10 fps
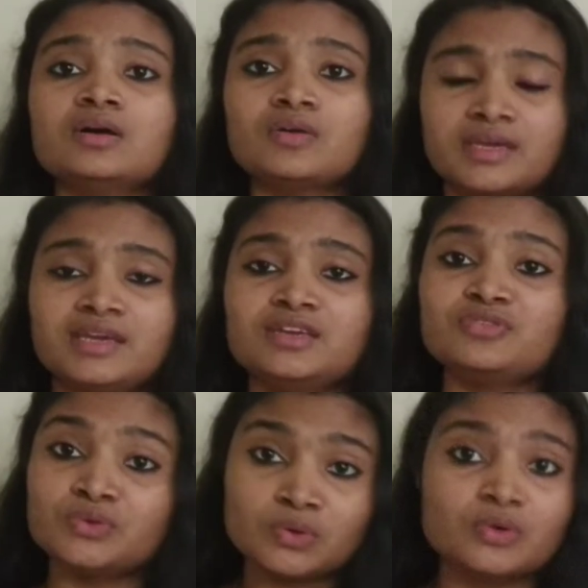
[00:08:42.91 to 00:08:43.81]
Okay, if
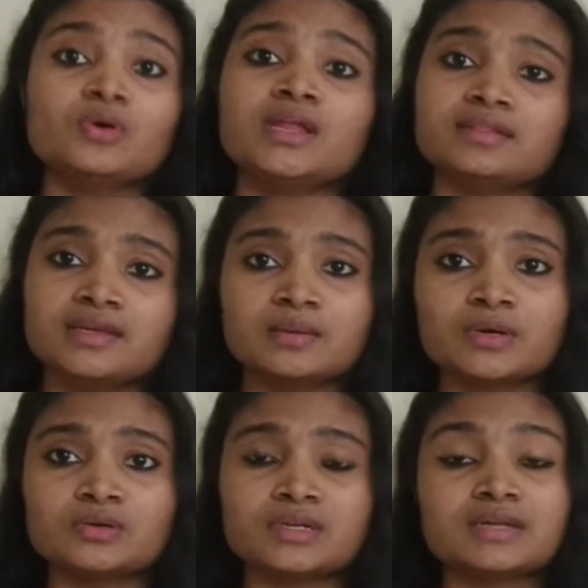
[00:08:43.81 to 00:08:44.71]
you don't know anything
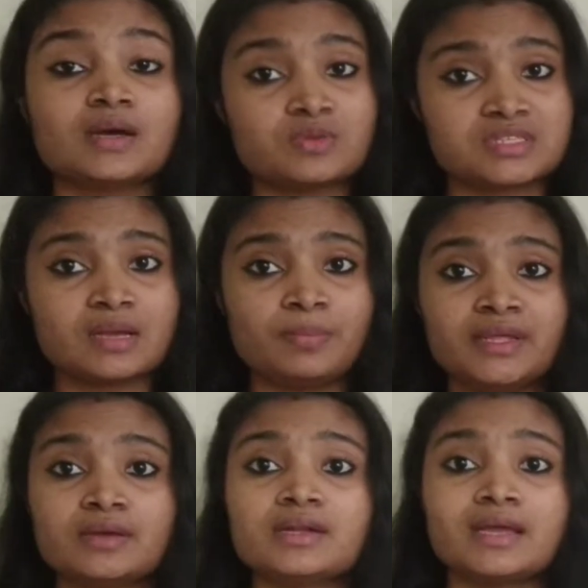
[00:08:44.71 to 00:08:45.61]
about
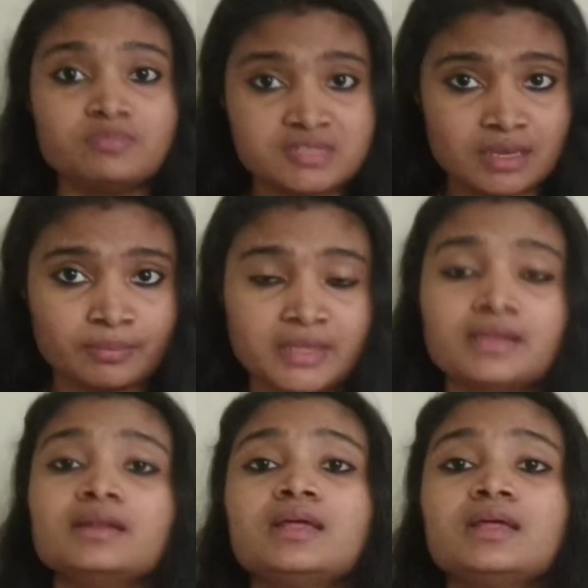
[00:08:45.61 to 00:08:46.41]
downsampling and upsampling,